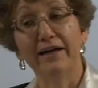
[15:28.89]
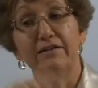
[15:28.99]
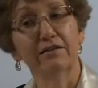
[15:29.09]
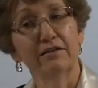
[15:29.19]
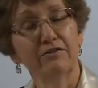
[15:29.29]

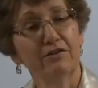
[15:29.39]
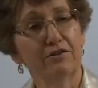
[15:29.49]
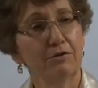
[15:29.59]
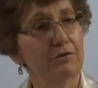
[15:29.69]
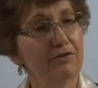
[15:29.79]
I didn't
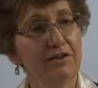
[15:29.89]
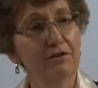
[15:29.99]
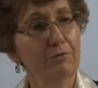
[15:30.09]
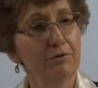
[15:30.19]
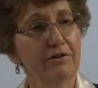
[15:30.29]
listen to a
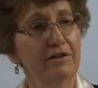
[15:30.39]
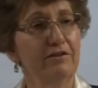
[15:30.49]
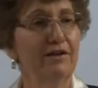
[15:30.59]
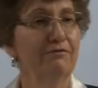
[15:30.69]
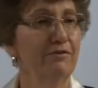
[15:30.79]
single word
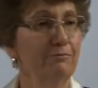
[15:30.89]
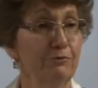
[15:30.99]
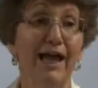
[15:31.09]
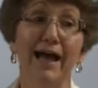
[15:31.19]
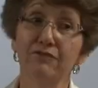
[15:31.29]
he said.
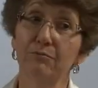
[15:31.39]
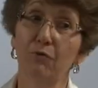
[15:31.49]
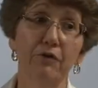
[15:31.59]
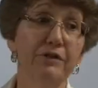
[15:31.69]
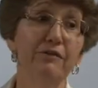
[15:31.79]
We
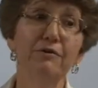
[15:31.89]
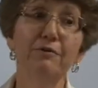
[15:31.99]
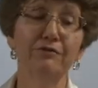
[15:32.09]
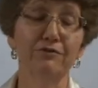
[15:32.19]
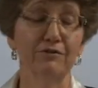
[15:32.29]
asked him all the
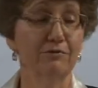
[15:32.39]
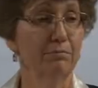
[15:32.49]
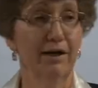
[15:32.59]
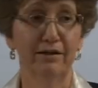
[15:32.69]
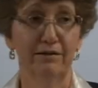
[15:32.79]
other
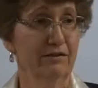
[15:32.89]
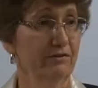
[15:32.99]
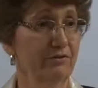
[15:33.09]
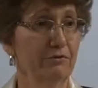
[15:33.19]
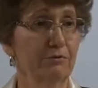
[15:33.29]
questions, but I didn't
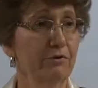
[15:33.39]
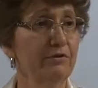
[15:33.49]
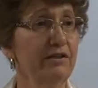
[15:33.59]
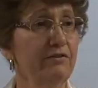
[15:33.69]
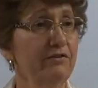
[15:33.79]
listen to a
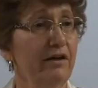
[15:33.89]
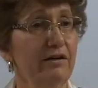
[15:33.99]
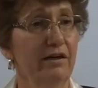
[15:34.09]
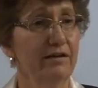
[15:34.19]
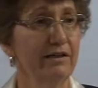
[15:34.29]
word he
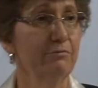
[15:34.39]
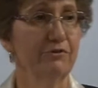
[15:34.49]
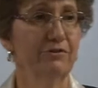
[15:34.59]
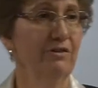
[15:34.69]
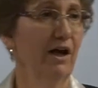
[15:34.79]
said, and
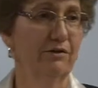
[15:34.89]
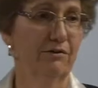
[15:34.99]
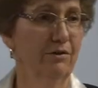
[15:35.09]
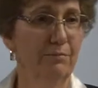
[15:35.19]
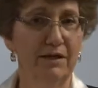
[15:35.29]
he was
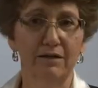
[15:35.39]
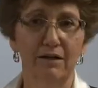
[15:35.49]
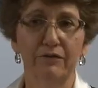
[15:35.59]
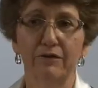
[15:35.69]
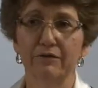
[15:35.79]
not going to
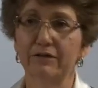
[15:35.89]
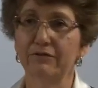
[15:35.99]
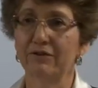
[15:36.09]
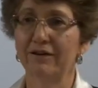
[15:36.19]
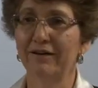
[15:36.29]
make it on the
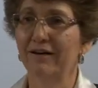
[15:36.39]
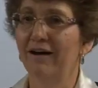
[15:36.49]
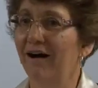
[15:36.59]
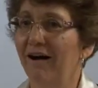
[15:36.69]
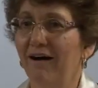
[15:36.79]
list.
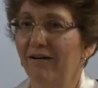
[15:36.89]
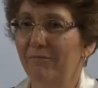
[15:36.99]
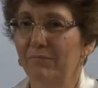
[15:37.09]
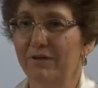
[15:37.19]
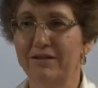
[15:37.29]

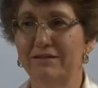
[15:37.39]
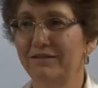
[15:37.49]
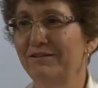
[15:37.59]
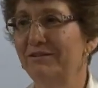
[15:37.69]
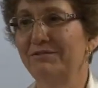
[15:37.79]

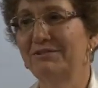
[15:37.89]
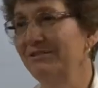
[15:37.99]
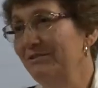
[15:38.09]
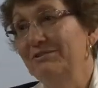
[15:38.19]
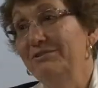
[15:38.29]
You know,
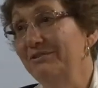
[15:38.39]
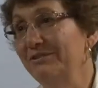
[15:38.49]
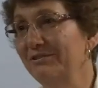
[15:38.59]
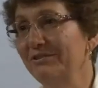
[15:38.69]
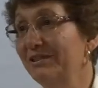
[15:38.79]

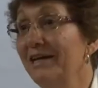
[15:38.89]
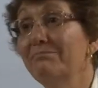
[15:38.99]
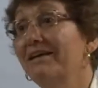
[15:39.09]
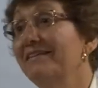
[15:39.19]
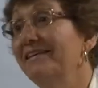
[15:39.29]

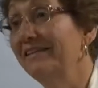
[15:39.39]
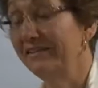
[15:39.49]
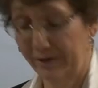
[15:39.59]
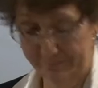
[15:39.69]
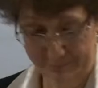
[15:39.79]
can't make
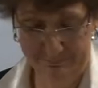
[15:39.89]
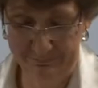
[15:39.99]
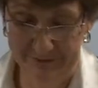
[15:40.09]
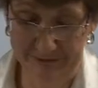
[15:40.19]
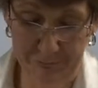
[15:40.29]
these things up.
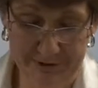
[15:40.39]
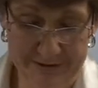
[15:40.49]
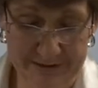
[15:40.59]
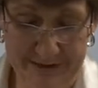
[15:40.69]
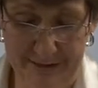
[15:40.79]
It
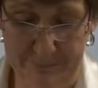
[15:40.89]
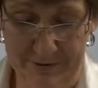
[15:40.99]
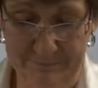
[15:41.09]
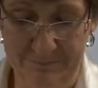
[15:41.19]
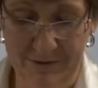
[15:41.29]
really did
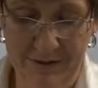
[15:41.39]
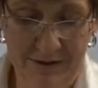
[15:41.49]
happen.